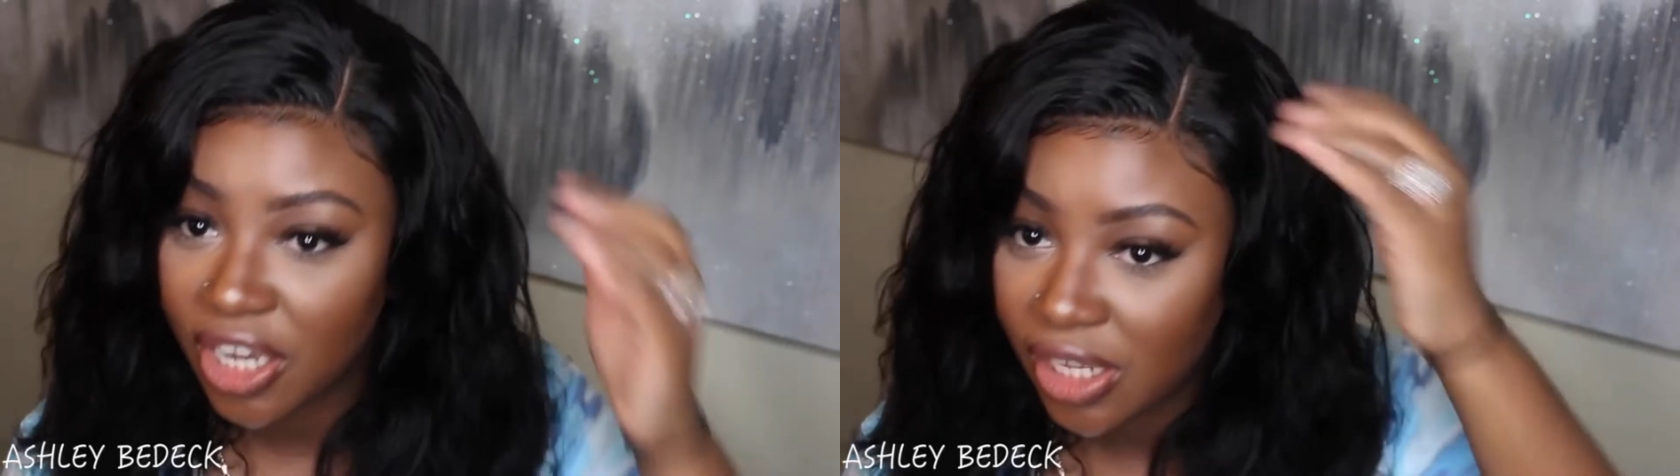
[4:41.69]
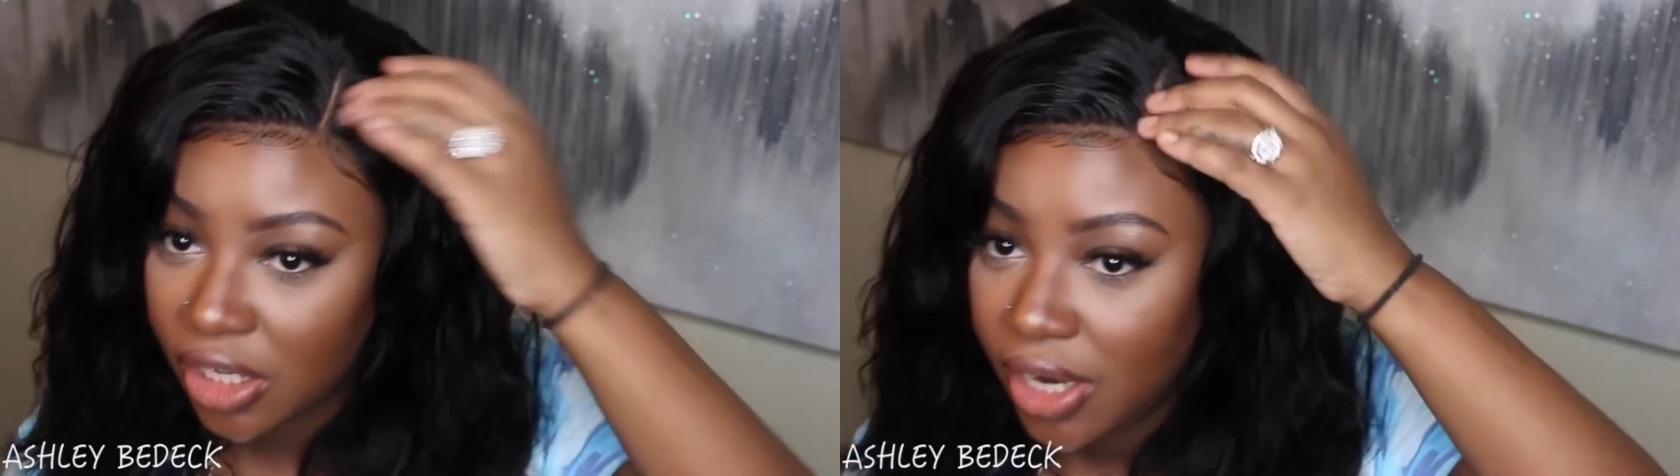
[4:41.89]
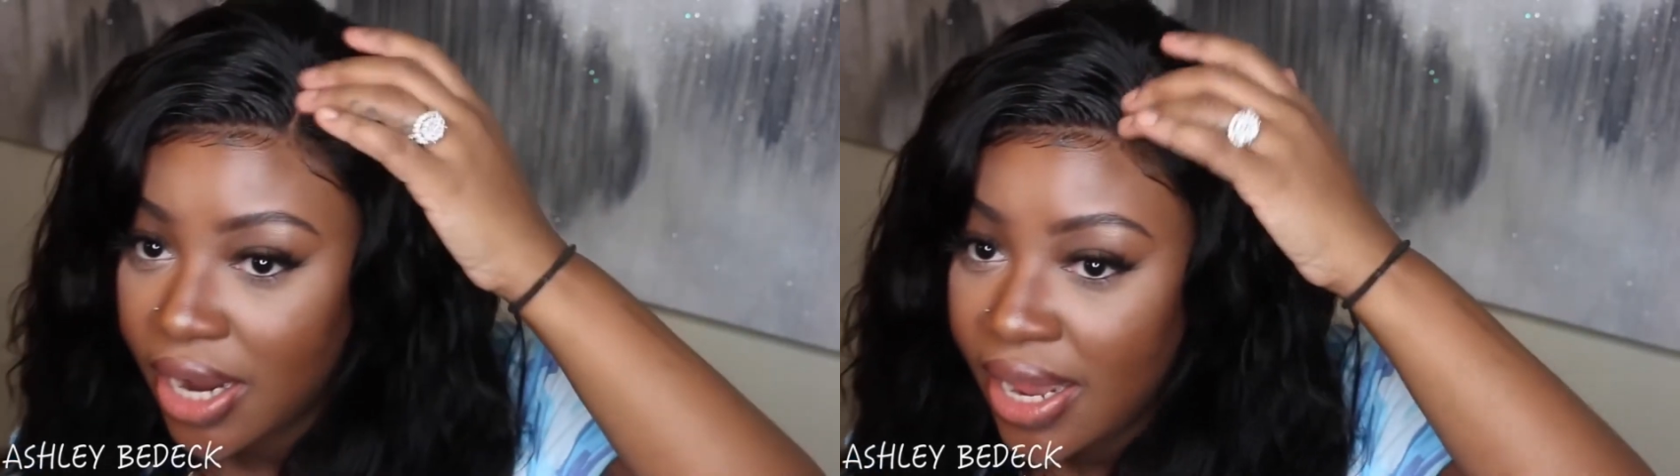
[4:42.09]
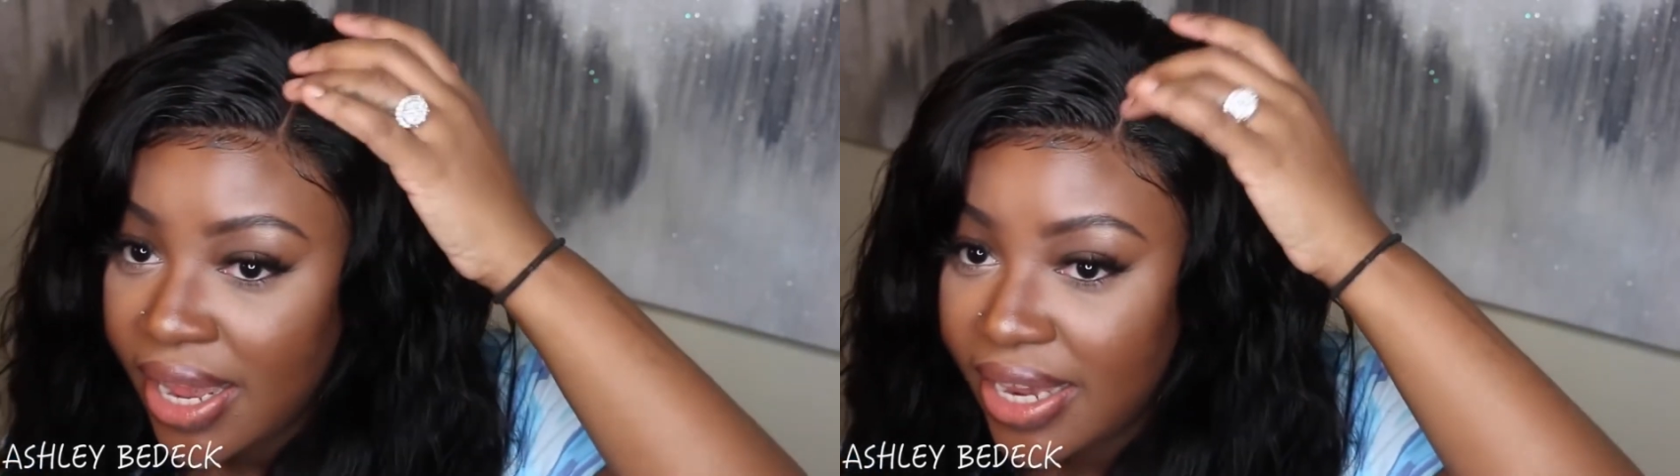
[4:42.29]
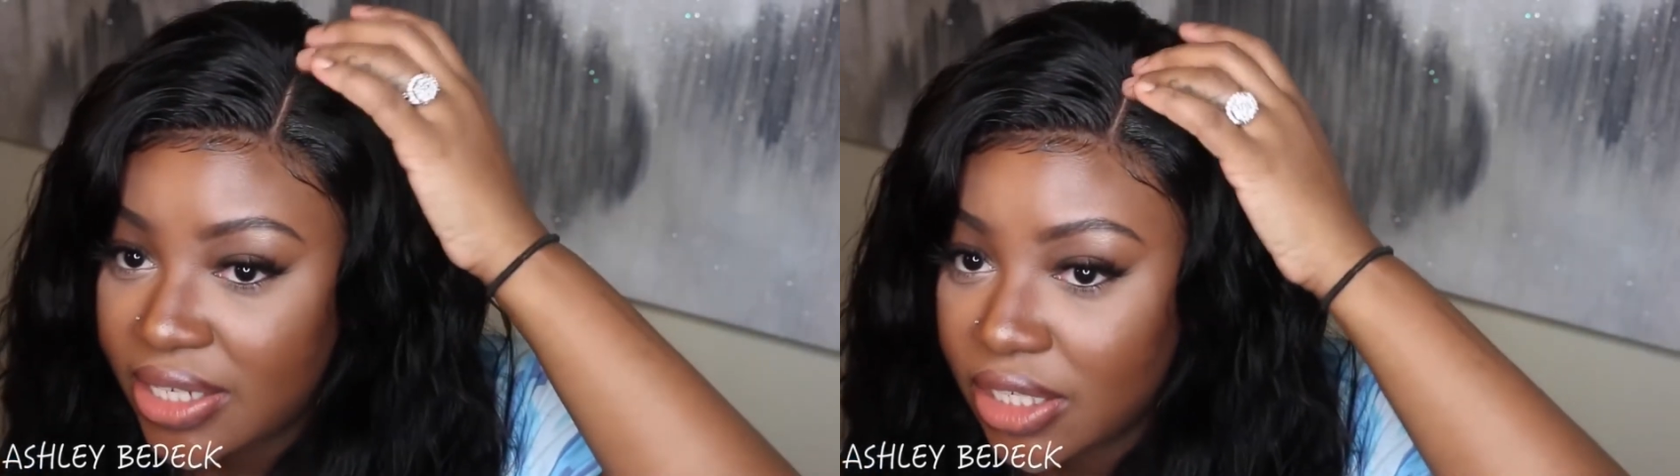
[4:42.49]
color,
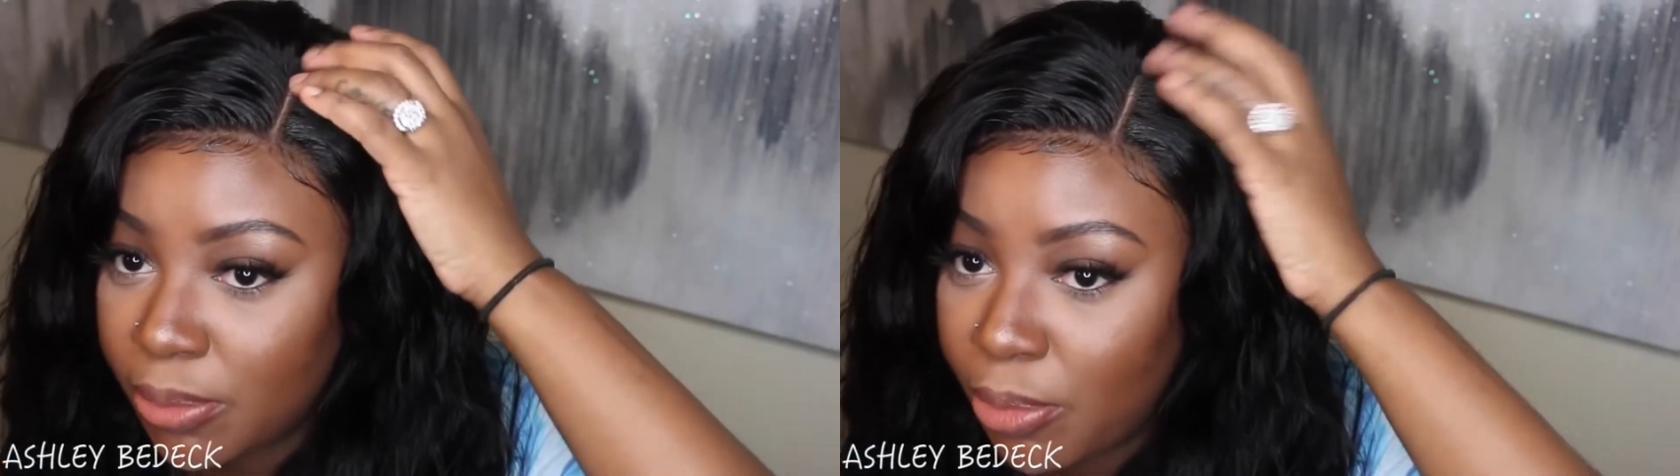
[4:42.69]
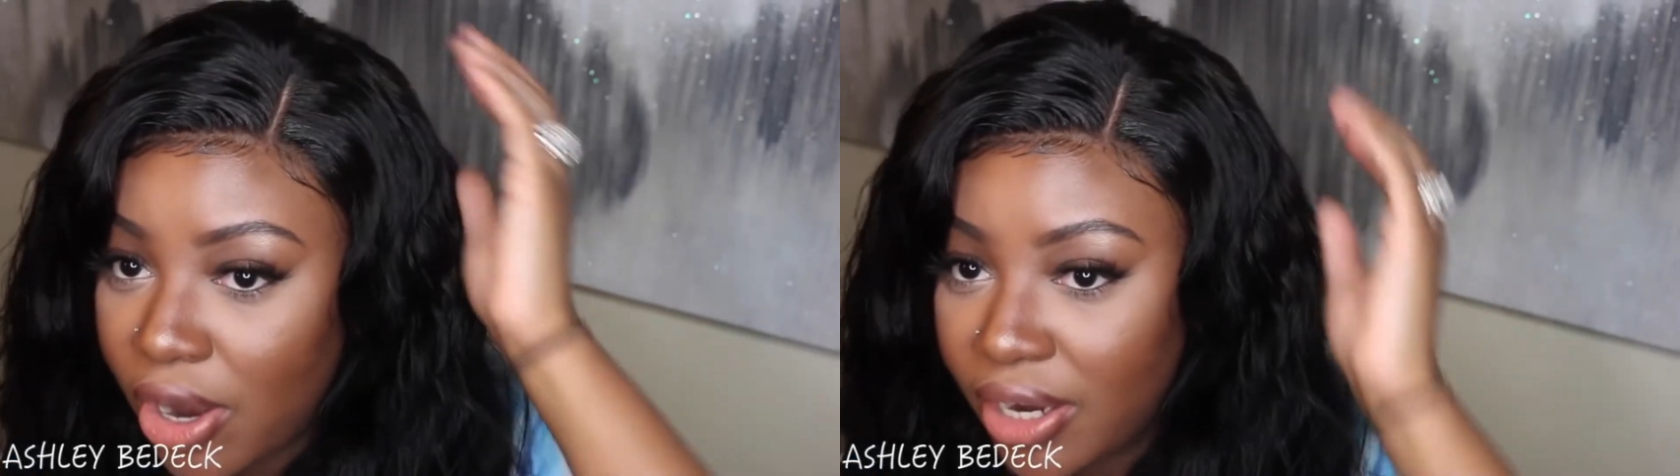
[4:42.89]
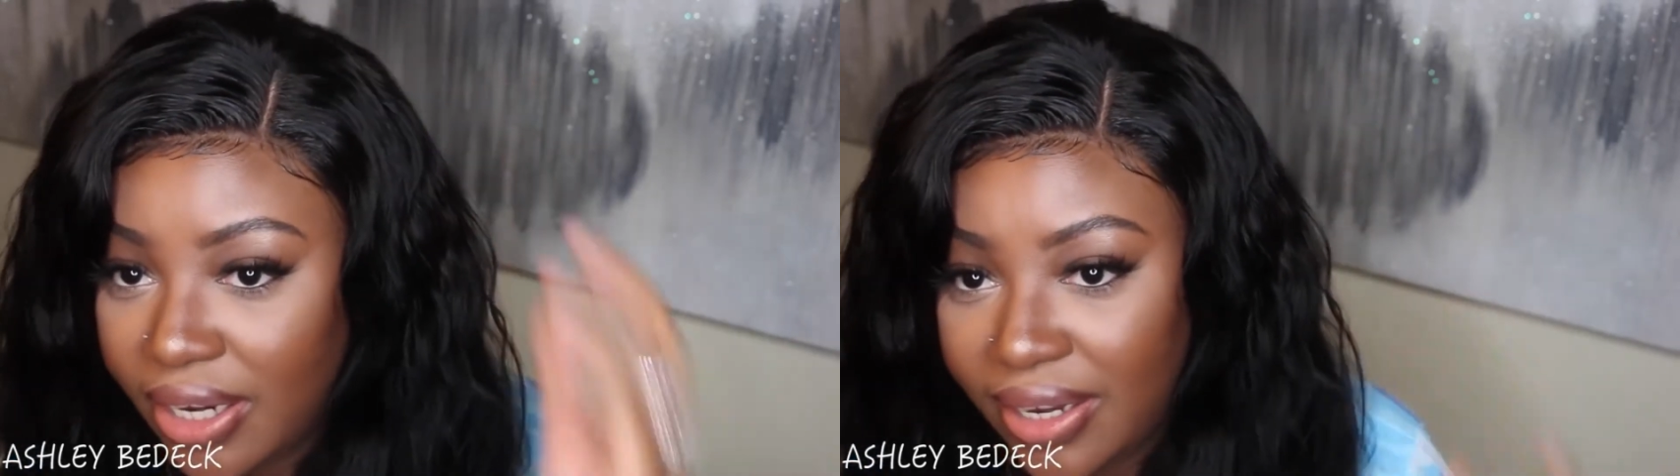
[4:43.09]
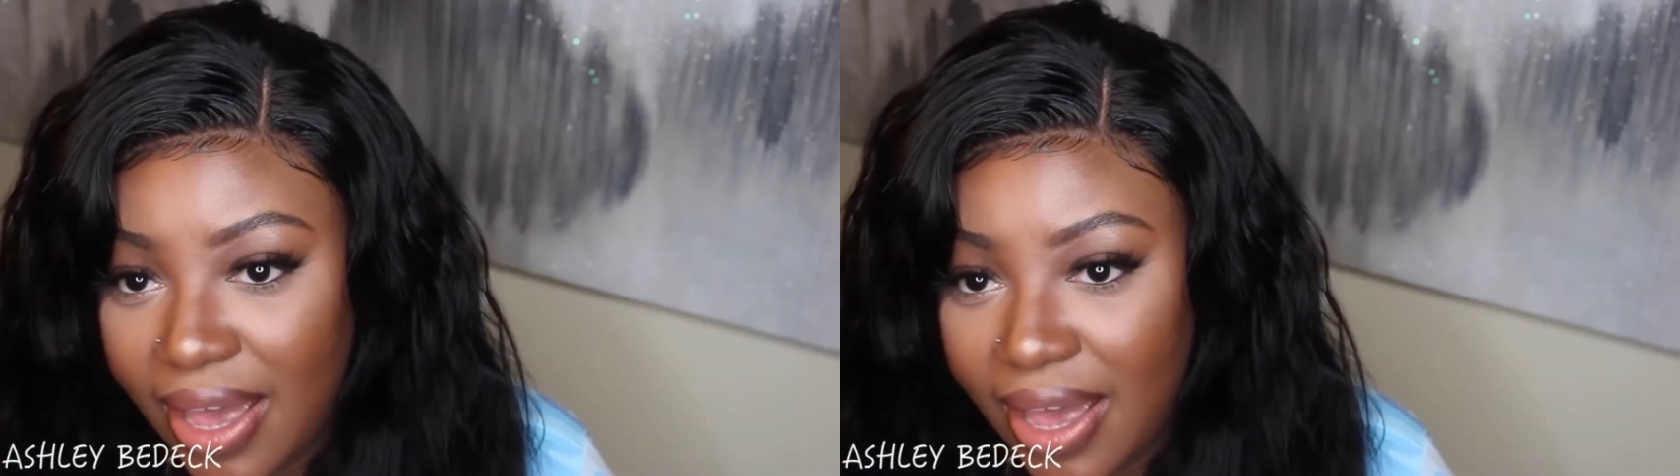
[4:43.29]
into the parting.